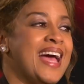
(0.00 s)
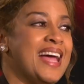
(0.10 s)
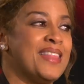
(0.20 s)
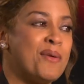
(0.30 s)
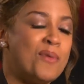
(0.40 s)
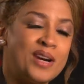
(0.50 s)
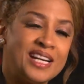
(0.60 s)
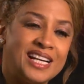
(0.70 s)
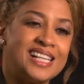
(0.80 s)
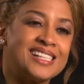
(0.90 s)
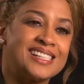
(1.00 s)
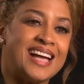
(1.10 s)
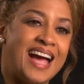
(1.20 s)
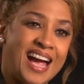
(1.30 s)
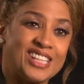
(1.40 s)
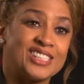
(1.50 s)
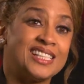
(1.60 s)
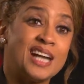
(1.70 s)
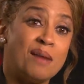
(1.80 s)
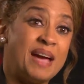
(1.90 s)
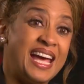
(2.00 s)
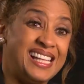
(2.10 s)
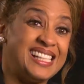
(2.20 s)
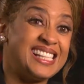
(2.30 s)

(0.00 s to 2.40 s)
And they wanted us to actually come and